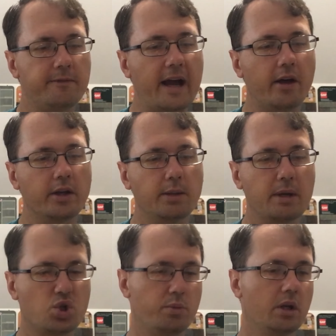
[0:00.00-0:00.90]
hip
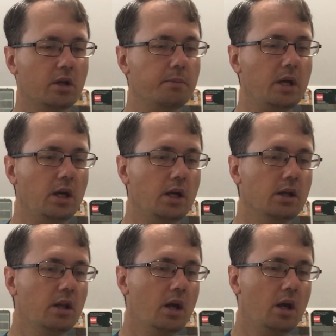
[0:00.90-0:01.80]
valley measurement going to
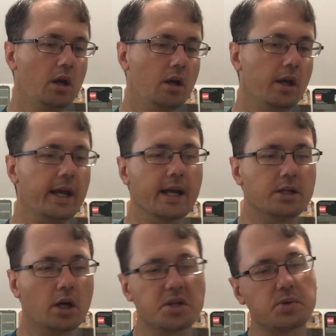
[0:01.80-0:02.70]
be,
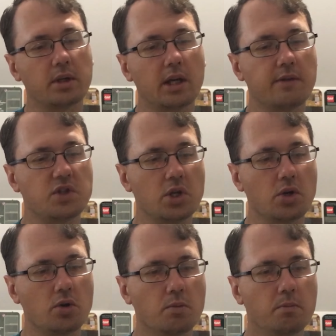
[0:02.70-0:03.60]
and also it
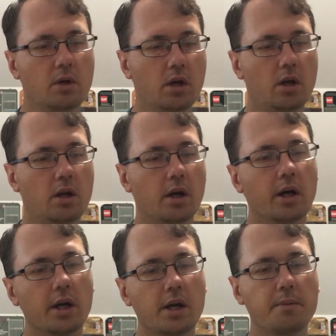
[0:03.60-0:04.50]
gives you
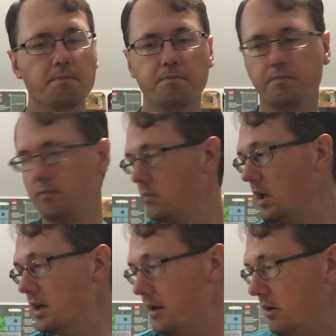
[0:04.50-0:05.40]

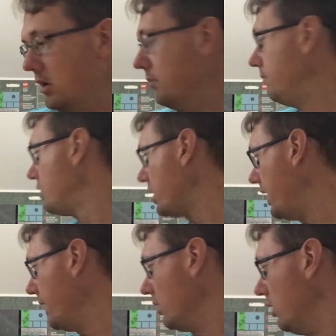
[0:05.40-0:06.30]
another
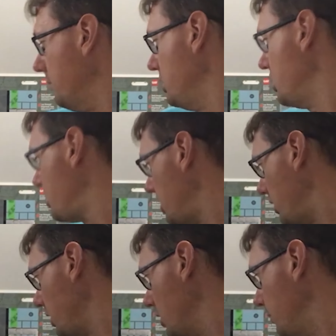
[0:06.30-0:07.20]
triangle. Let me just
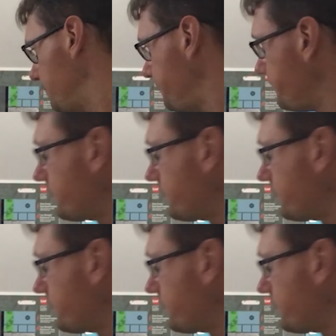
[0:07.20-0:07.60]
show you.